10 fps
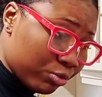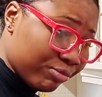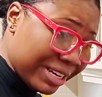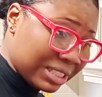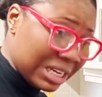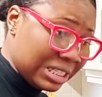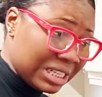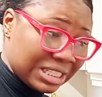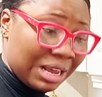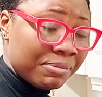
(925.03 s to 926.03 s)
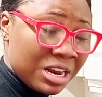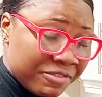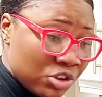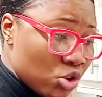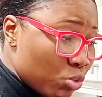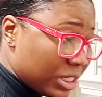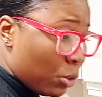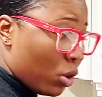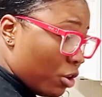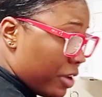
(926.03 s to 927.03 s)
by saying this, I'm leaving you with
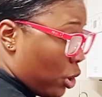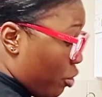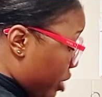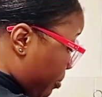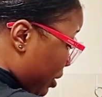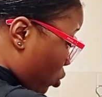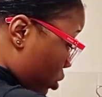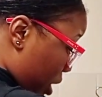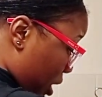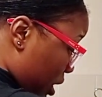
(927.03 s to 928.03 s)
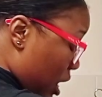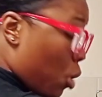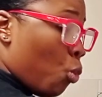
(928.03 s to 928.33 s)
a word of encouragement today.